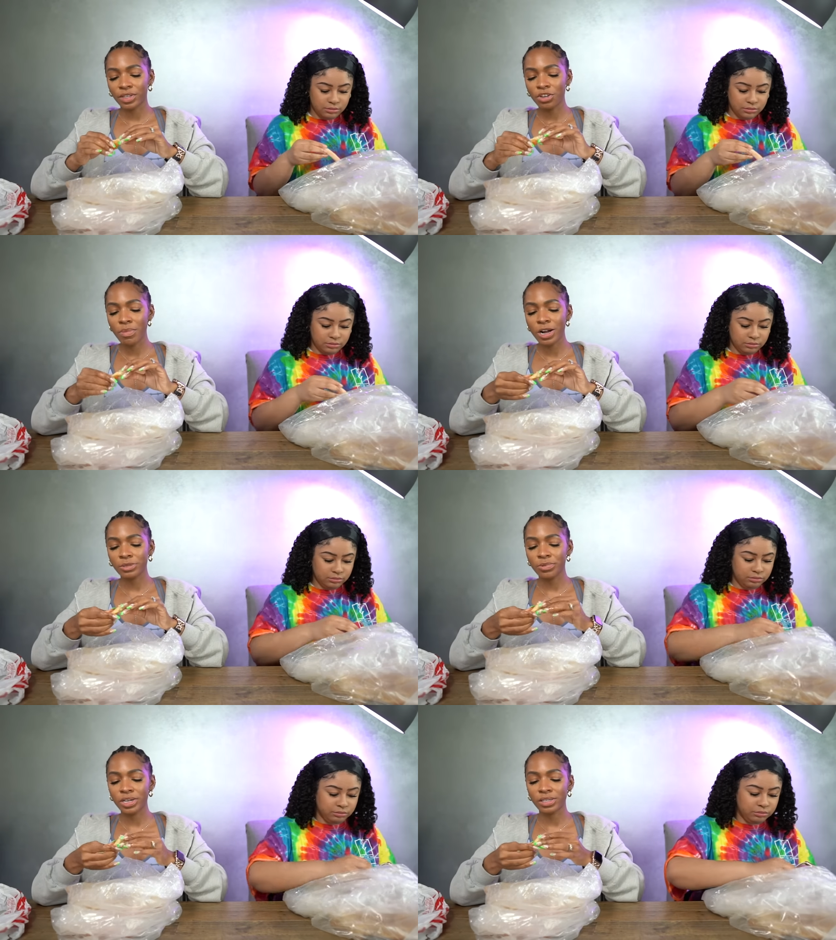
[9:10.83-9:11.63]
Speaker 1: your
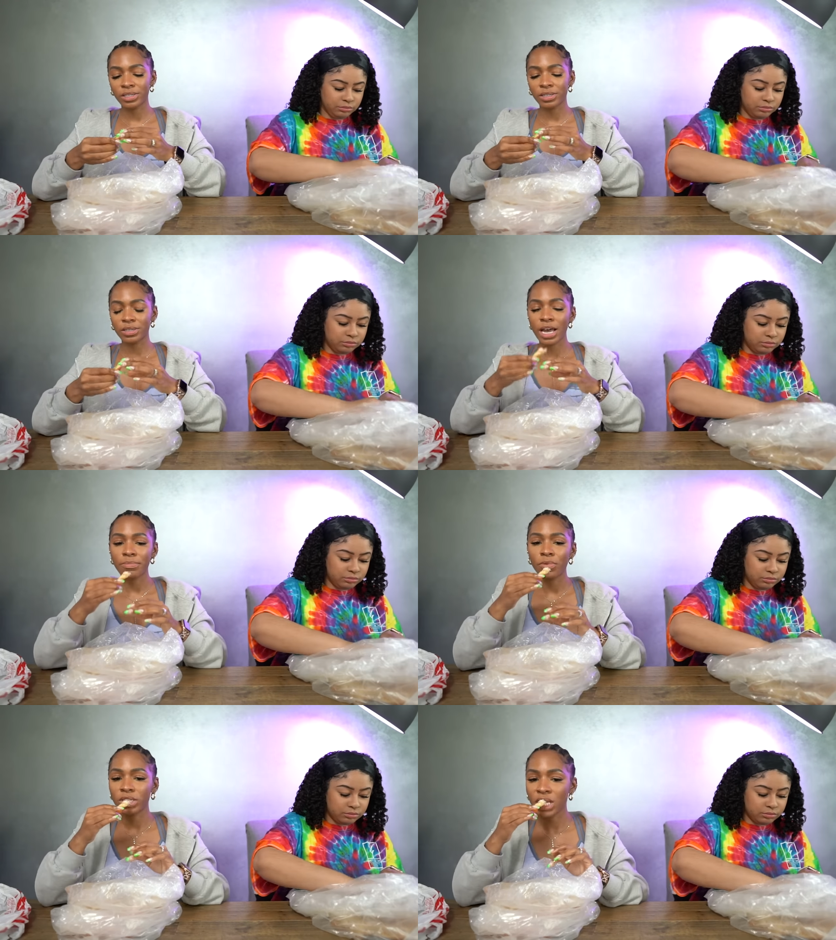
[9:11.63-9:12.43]
Myers Briggs
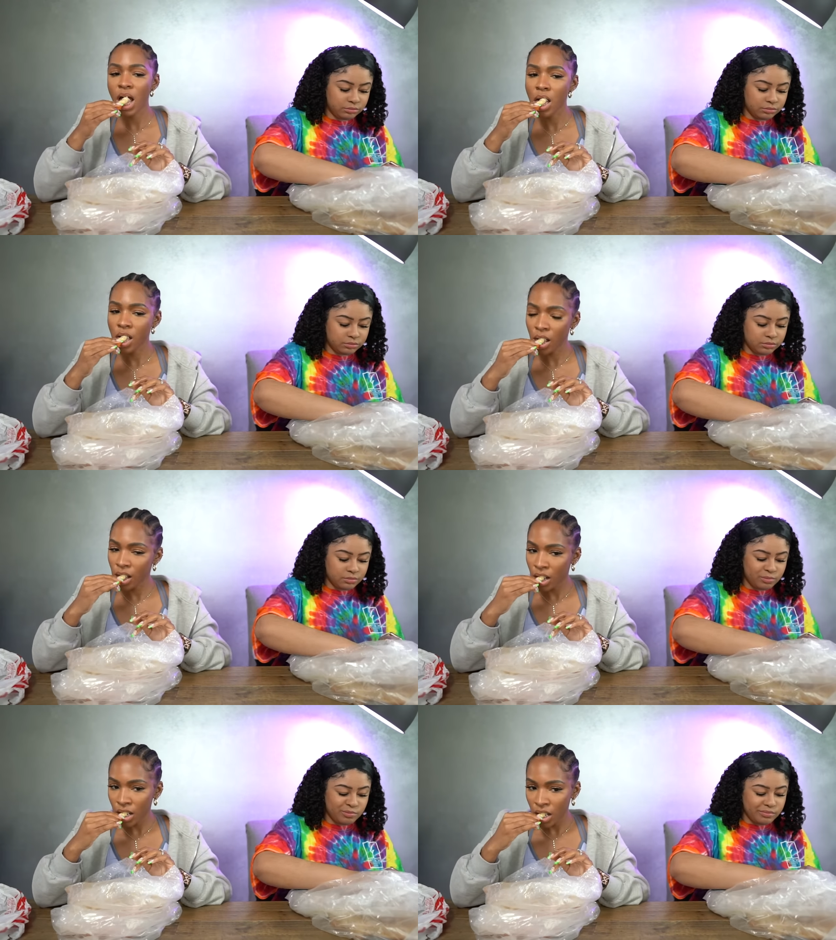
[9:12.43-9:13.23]
type was.
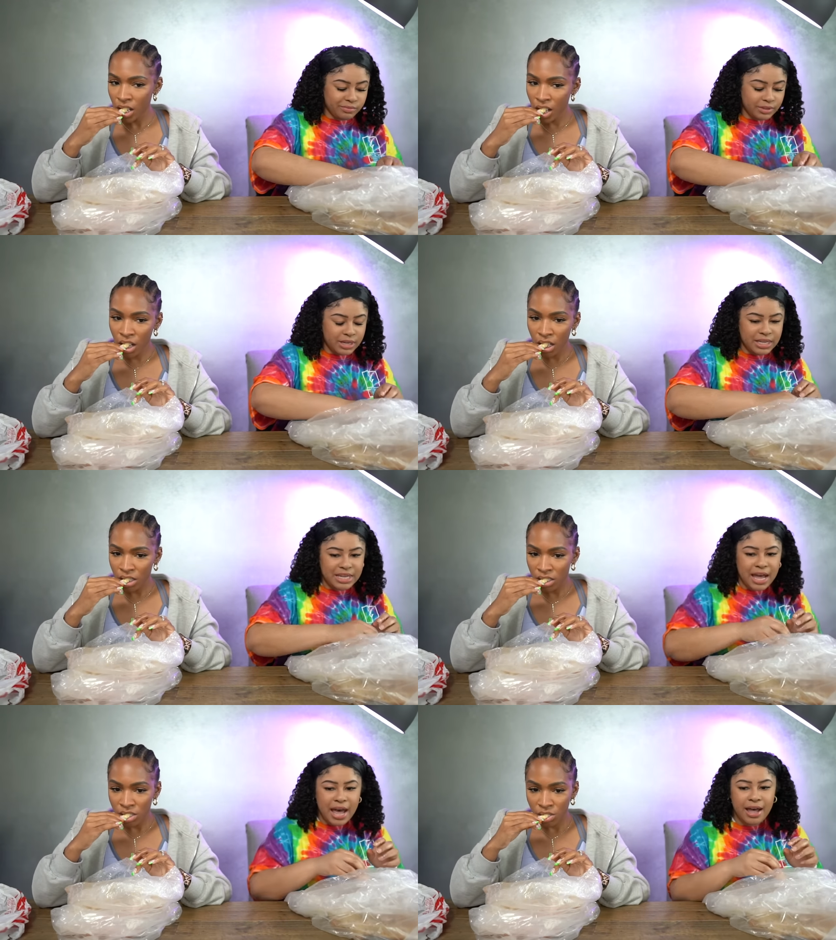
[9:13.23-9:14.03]

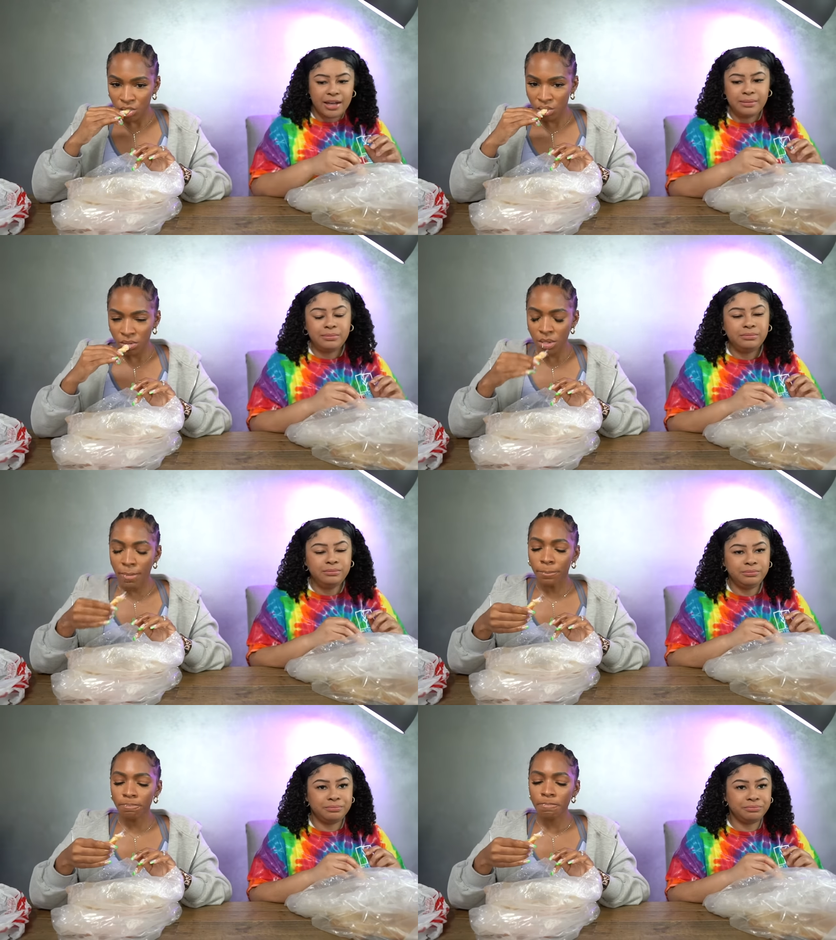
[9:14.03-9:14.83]
Speaker 2: Yeah,
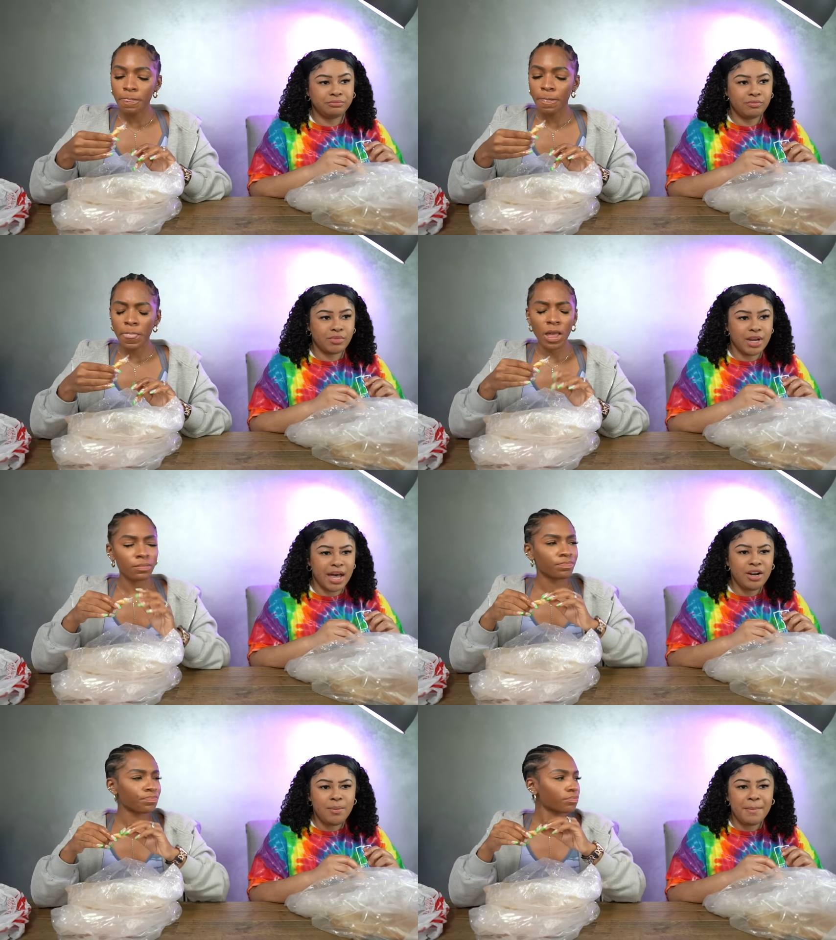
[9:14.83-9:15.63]
I'm.
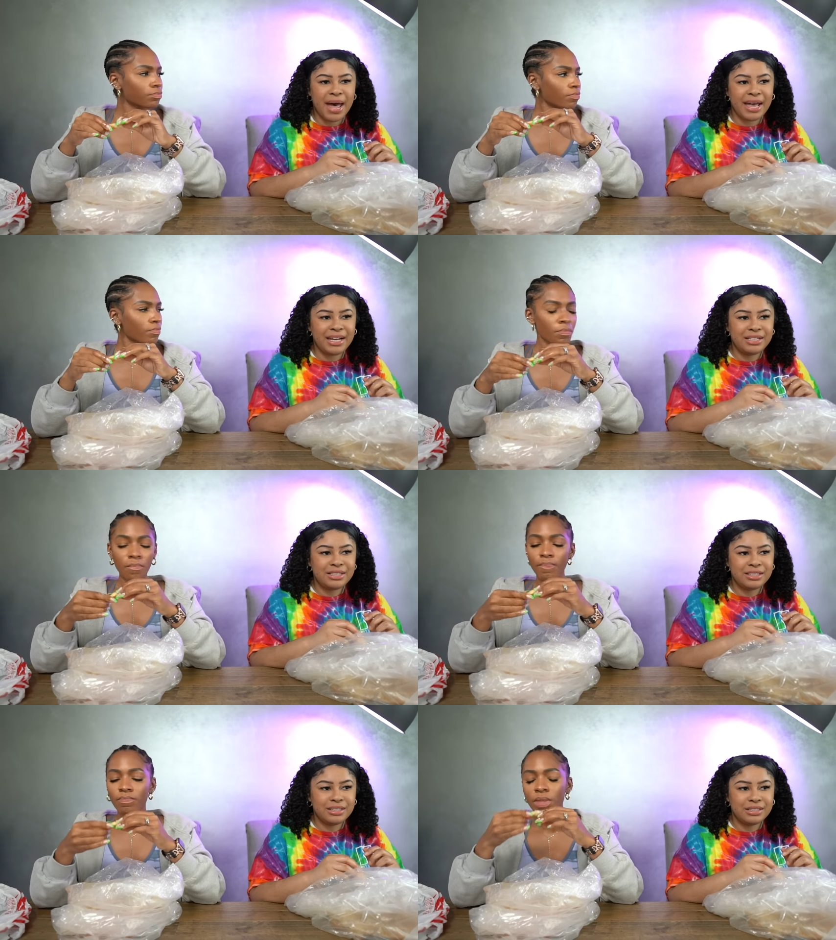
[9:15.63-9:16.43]
I don't
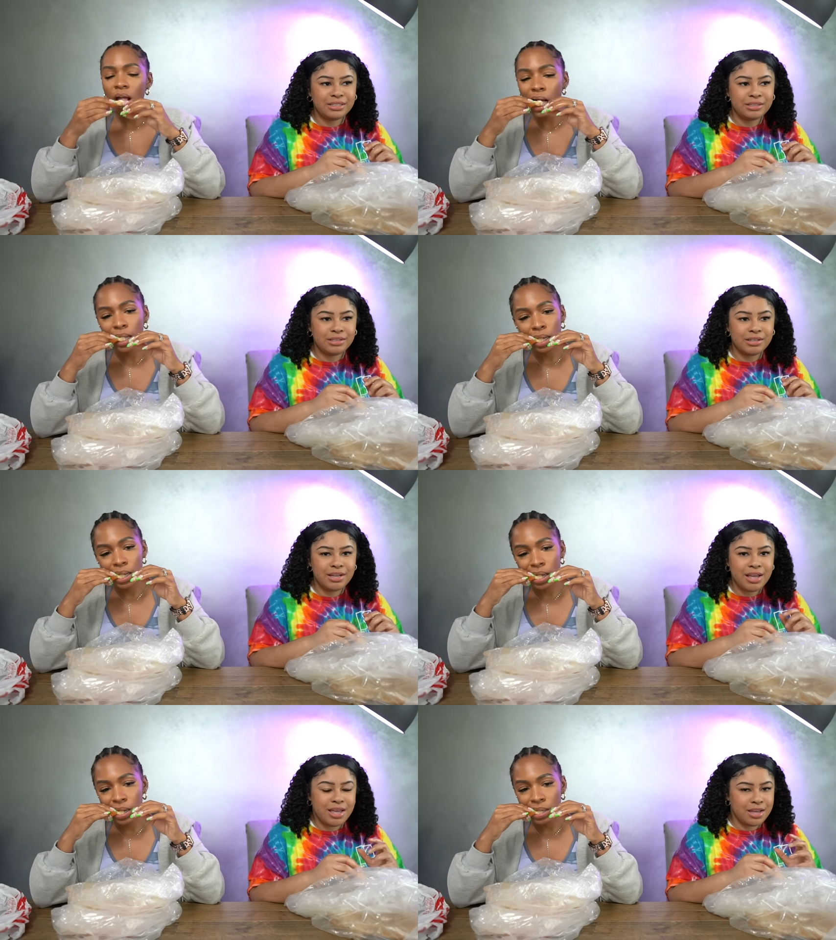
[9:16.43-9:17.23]
mind
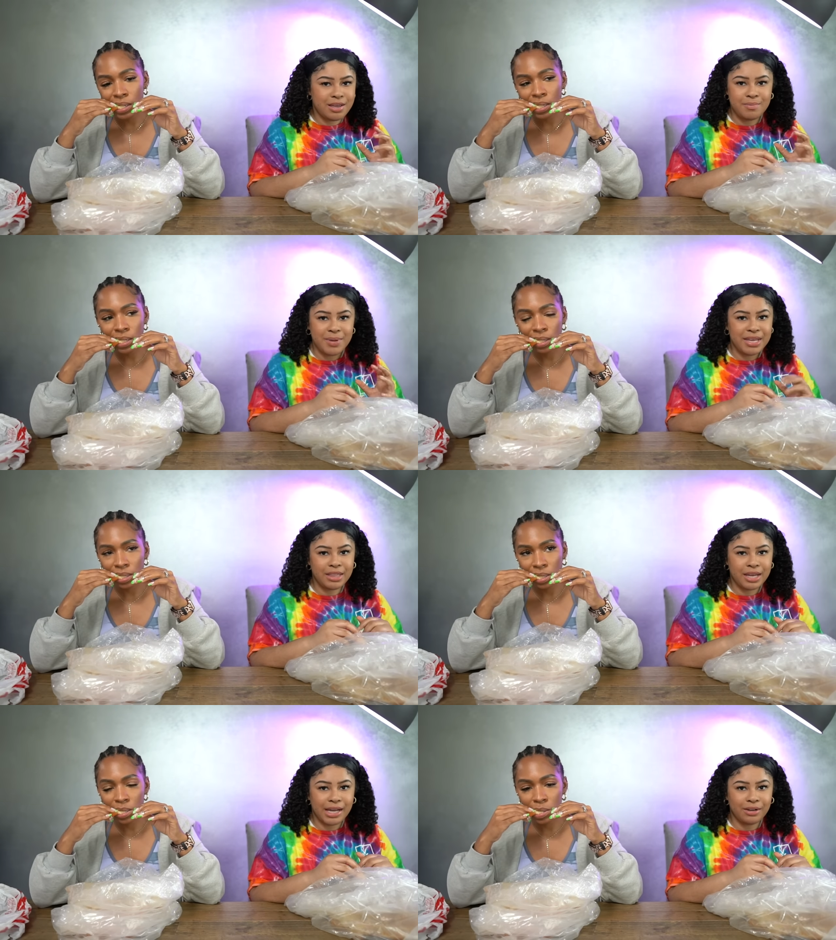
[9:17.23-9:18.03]
him
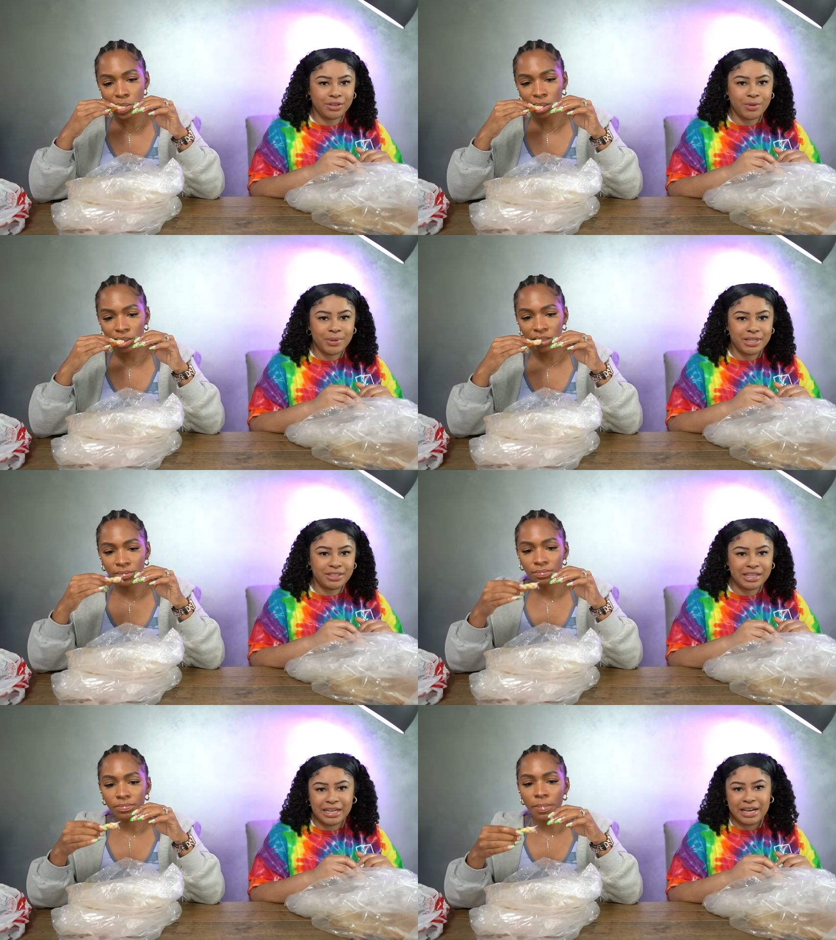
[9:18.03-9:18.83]
being like
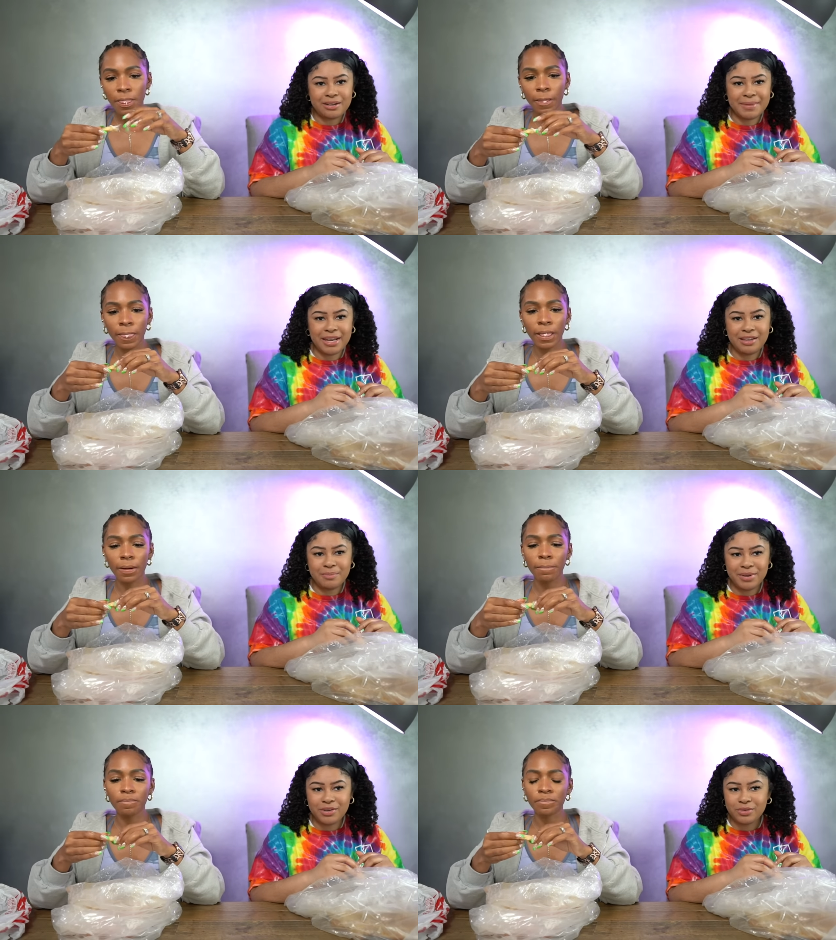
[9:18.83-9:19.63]
outgoing, and I don't mind him being